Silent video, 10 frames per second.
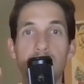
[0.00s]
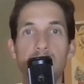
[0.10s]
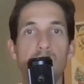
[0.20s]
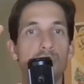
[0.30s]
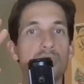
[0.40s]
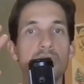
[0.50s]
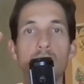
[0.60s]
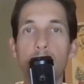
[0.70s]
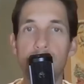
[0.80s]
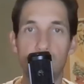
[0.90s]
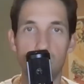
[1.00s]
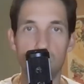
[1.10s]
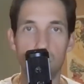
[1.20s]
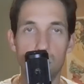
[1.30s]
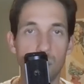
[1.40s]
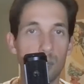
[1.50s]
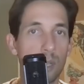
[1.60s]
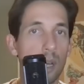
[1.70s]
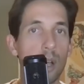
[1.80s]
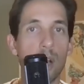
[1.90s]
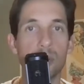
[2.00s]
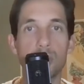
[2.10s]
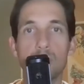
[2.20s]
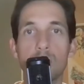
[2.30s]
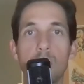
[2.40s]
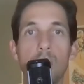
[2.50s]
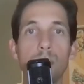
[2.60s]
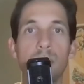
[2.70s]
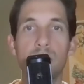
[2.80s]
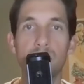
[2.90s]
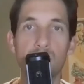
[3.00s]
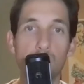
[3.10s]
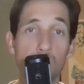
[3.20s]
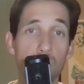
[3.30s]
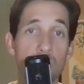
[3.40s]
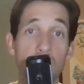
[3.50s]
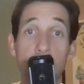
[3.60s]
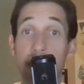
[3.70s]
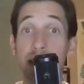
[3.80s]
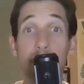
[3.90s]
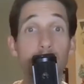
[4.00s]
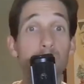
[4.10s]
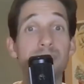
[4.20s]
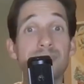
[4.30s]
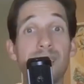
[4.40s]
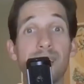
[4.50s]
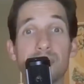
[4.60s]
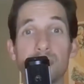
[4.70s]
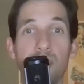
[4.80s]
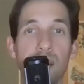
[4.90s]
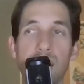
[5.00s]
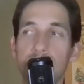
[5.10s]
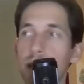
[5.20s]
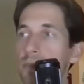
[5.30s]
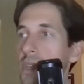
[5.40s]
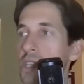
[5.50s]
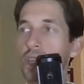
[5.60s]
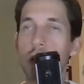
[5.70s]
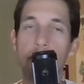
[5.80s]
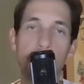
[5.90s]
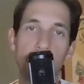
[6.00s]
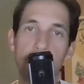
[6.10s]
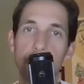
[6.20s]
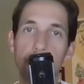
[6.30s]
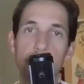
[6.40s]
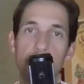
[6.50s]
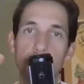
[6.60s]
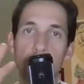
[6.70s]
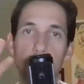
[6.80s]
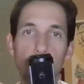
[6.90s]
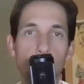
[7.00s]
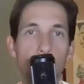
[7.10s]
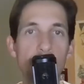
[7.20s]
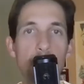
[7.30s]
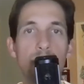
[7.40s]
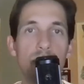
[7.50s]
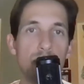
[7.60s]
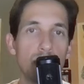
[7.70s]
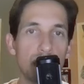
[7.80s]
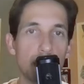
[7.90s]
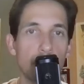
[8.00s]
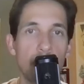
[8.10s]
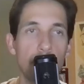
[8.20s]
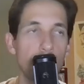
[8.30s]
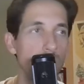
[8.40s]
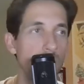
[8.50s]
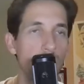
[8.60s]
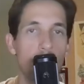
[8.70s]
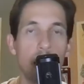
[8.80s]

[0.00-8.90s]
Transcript: There's so many. There are so many of these usual suspects. Antonio Banderas, great actor. So many. They do these garbage movies. You look at the trailer and you're like,